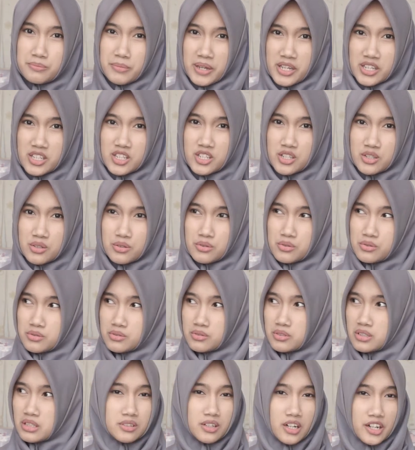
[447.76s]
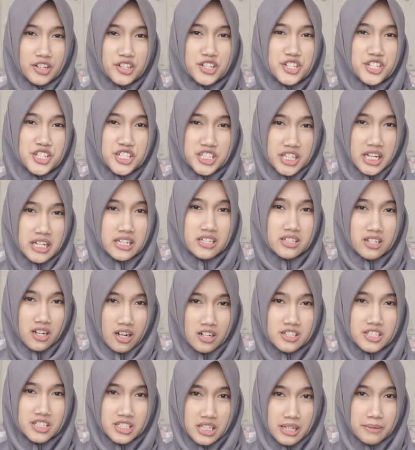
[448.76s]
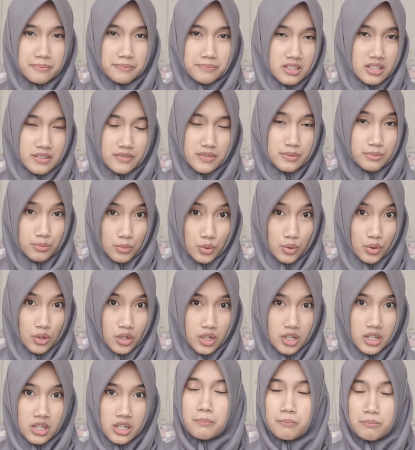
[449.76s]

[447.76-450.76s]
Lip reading: make you understand the concept even more.